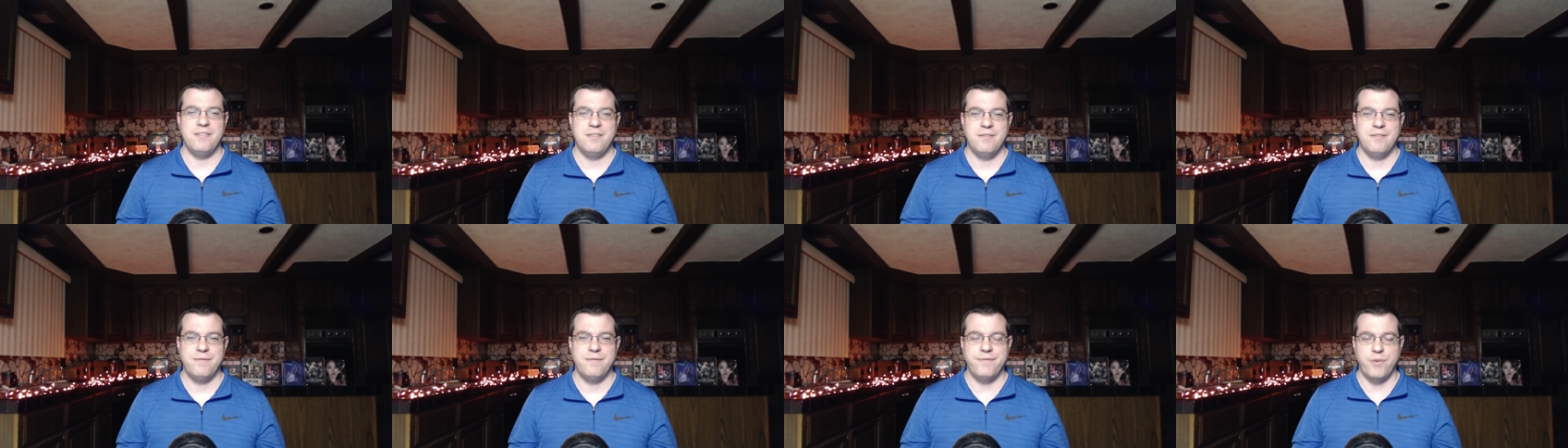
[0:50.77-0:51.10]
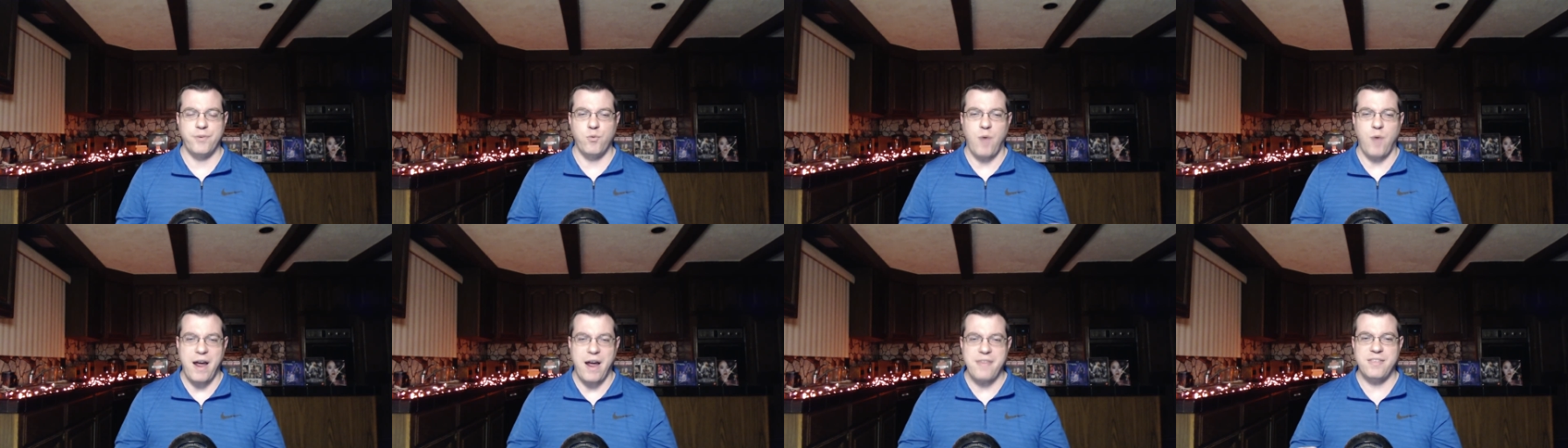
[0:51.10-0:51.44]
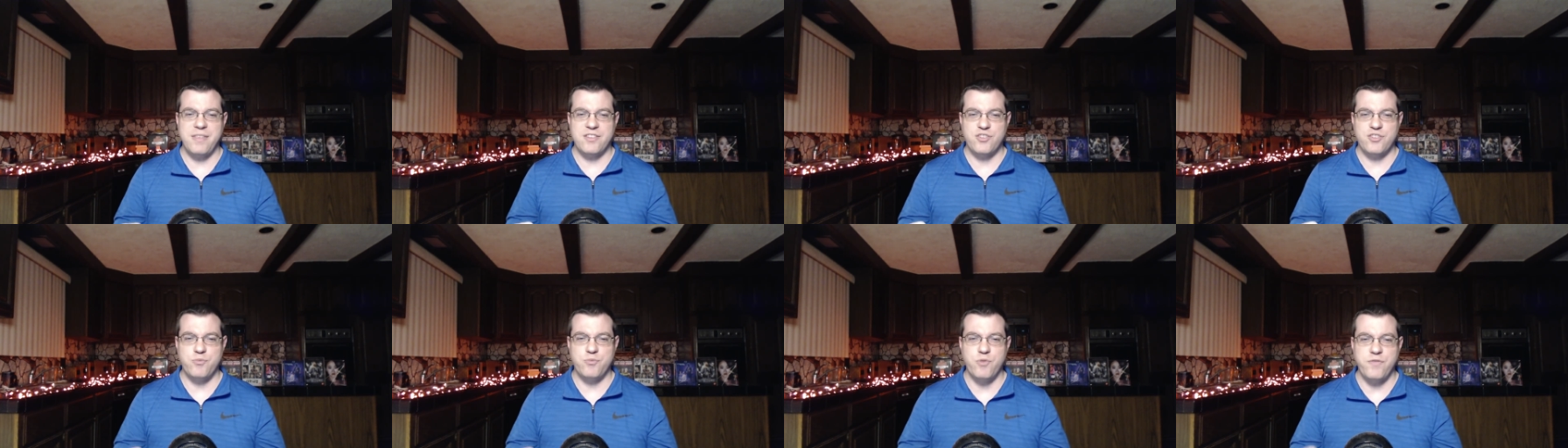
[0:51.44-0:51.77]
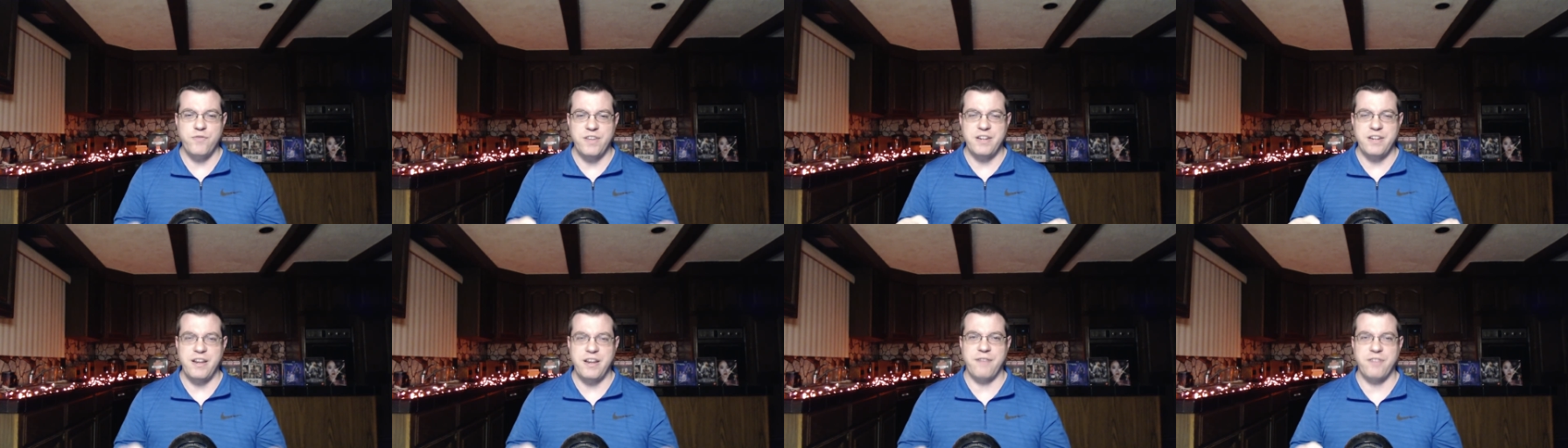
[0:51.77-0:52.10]
for why this
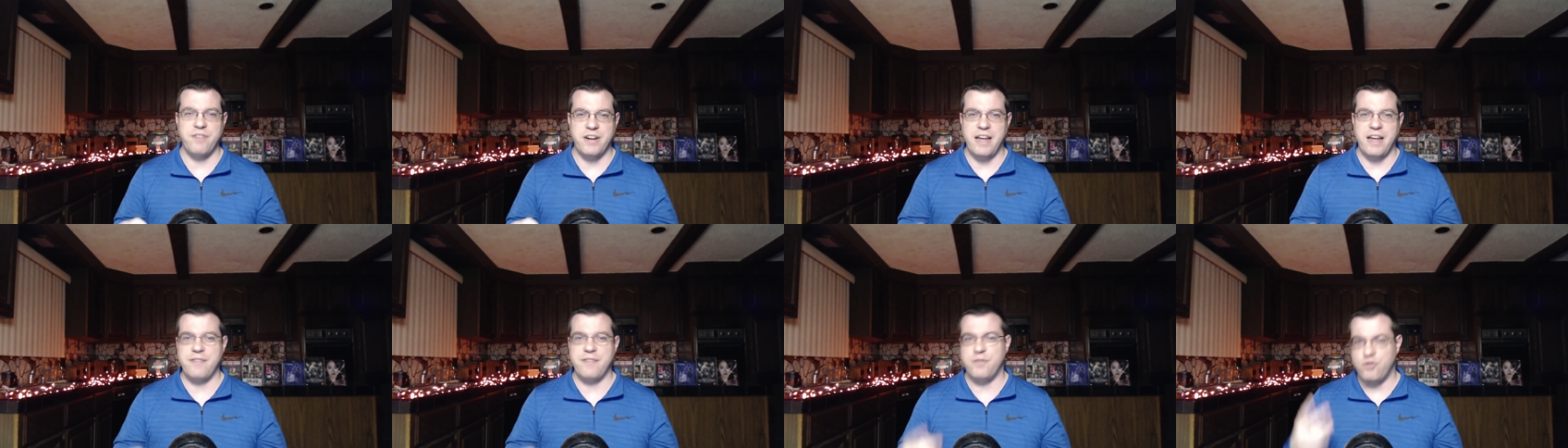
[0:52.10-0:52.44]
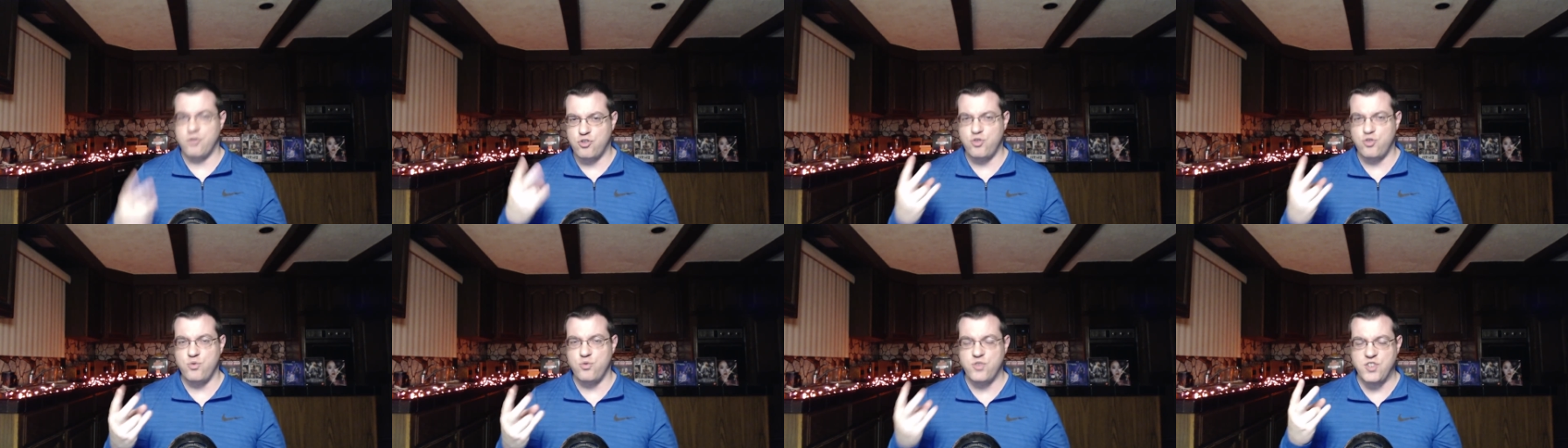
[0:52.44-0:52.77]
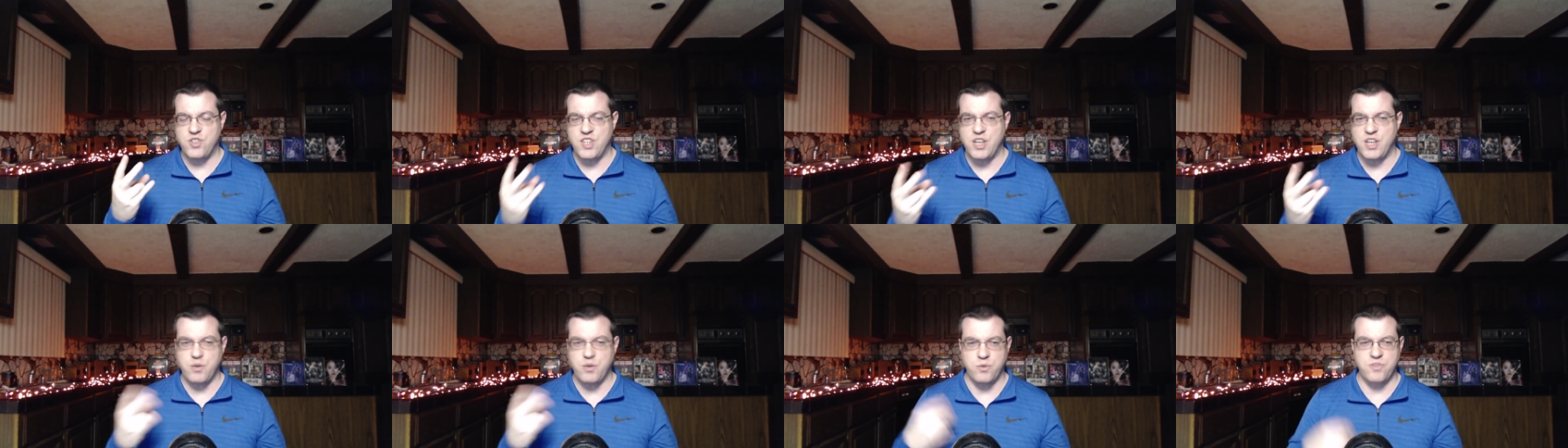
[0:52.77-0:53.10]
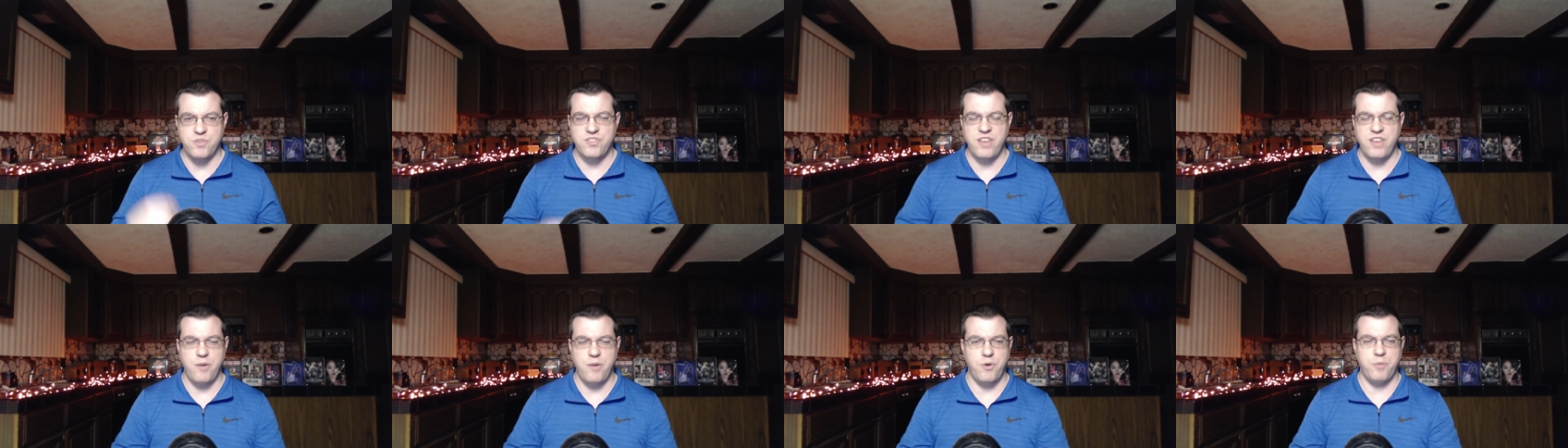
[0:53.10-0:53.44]
movie never got the two
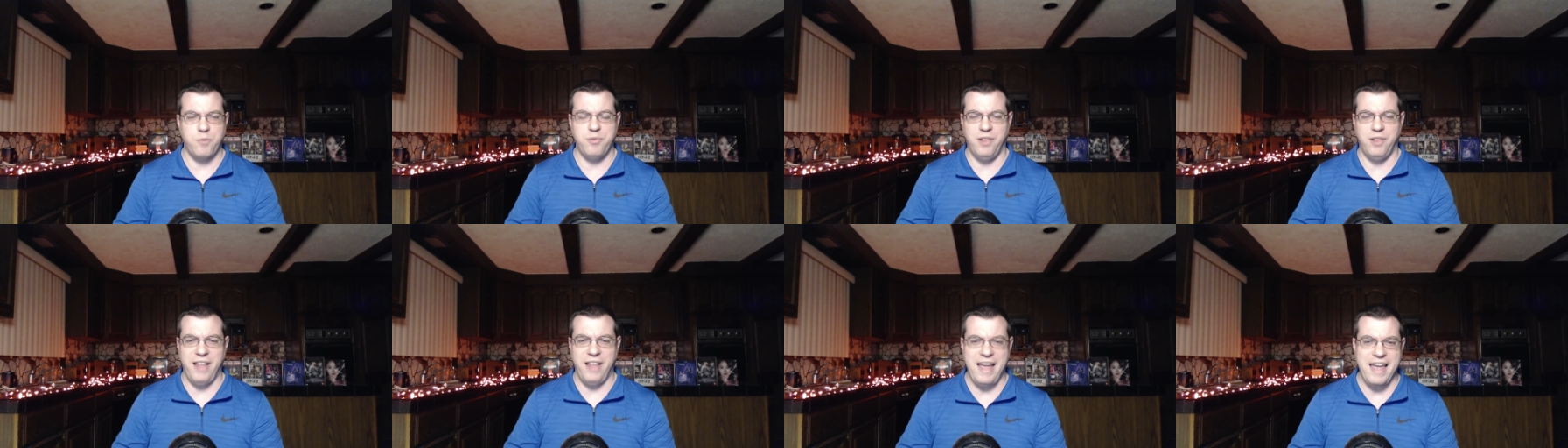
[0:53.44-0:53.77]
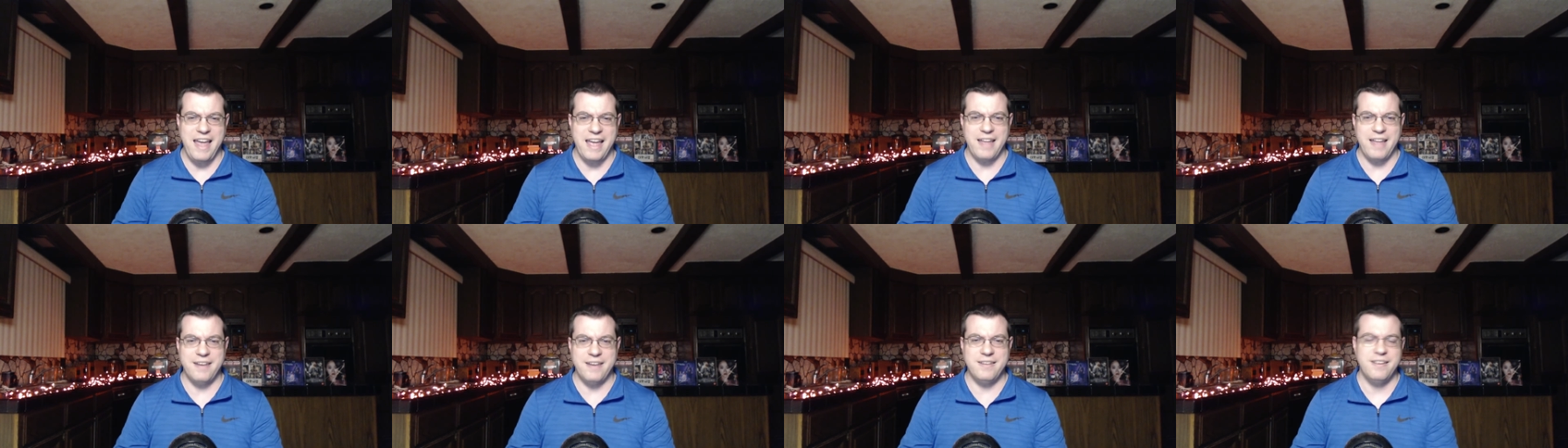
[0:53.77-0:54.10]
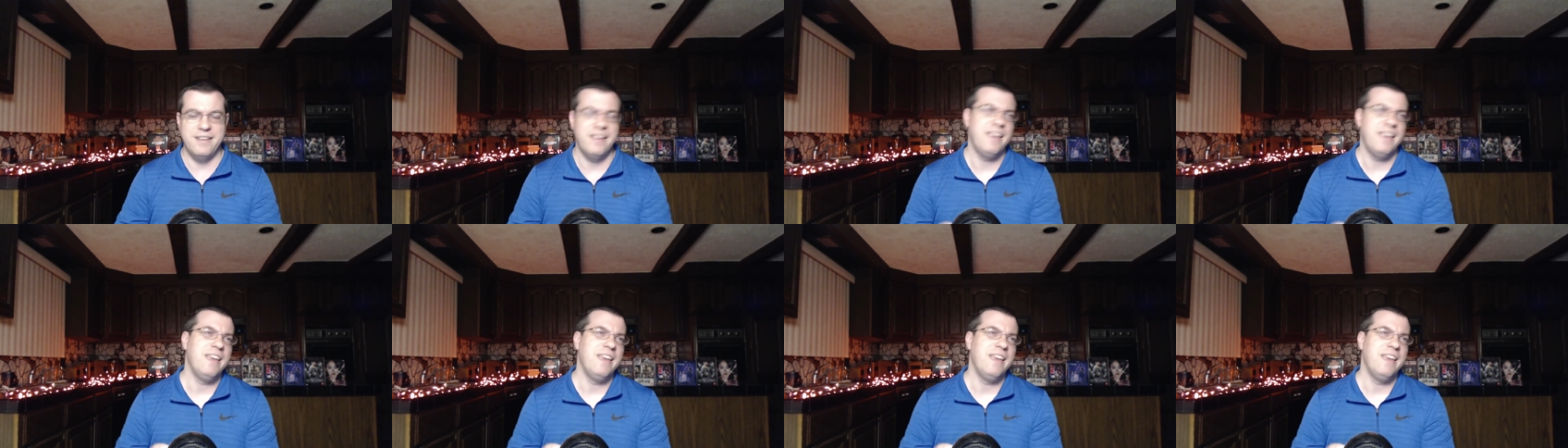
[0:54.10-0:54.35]
sequels that were planned.